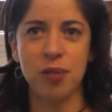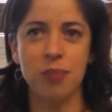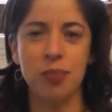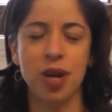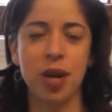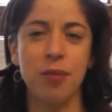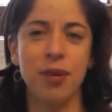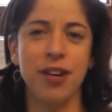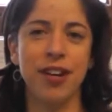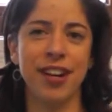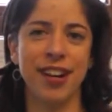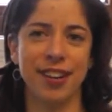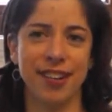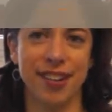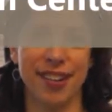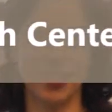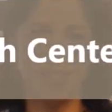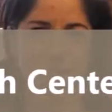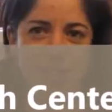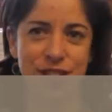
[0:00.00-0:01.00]
primary care
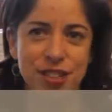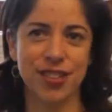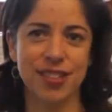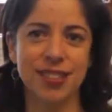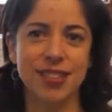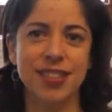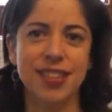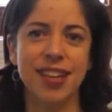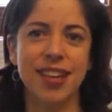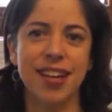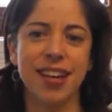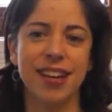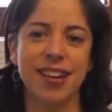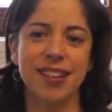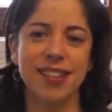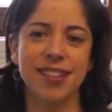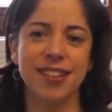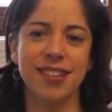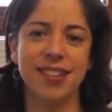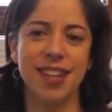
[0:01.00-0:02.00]
doctor,
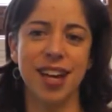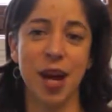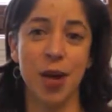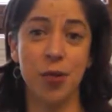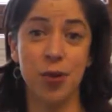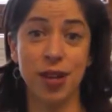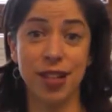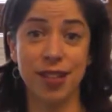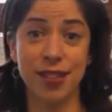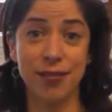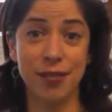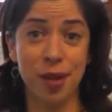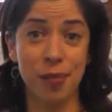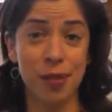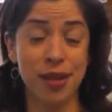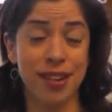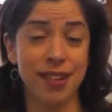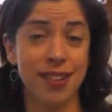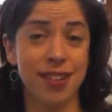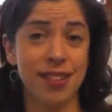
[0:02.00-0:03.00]
and I work at the Family
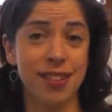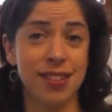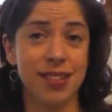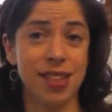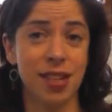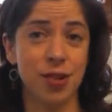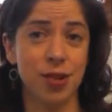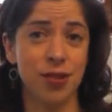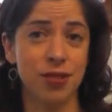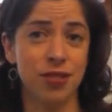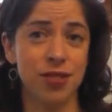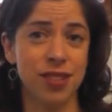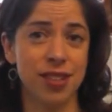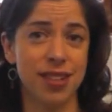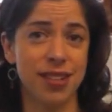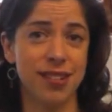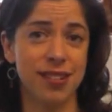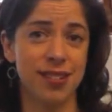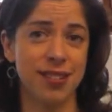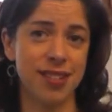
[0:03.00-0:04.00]
Care Health Centers
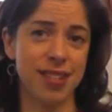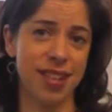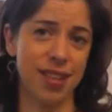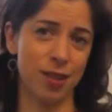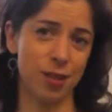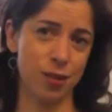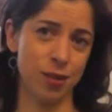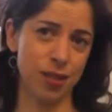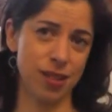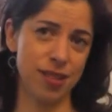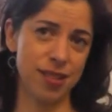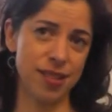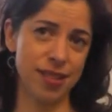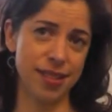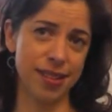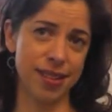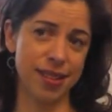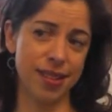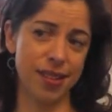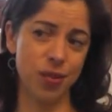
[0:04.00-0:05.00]
in St. Louis.
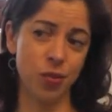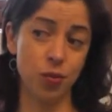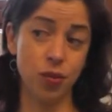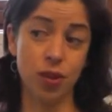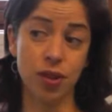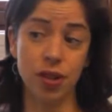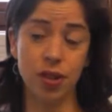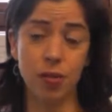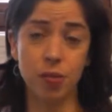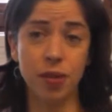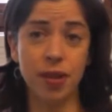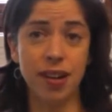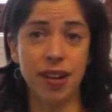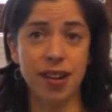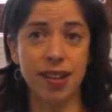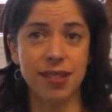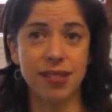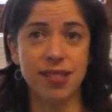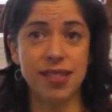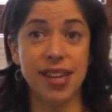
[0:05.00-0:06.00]
We're a community
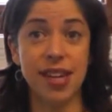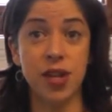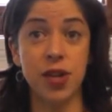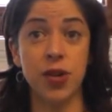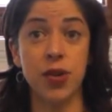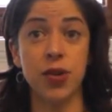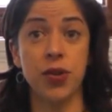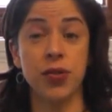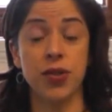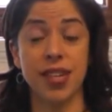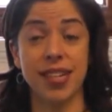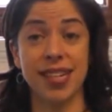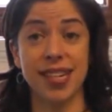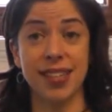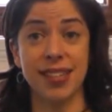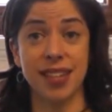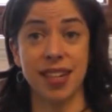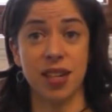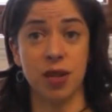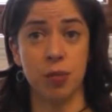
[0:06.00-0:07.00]
health center that
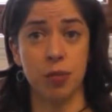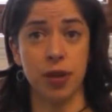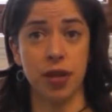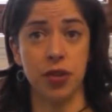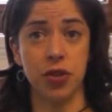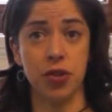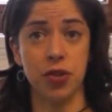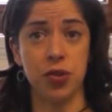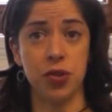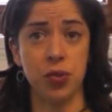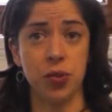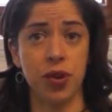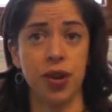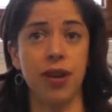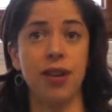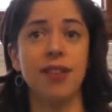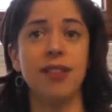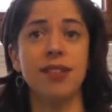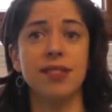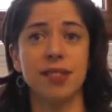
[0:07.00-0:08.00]
takes care of patients
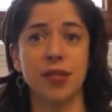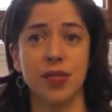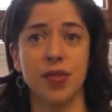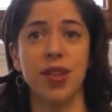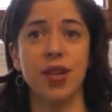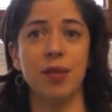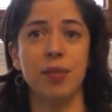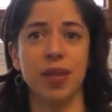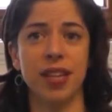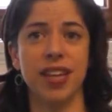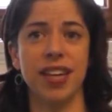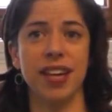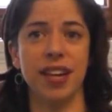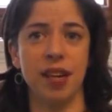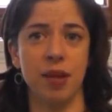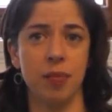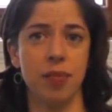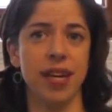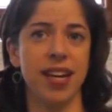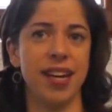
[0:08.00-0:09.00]
regardless of the ability
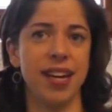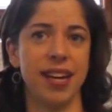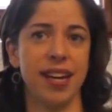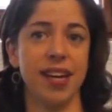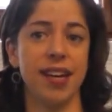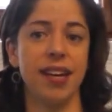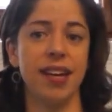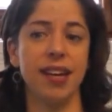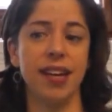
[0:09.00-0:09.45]
to pay.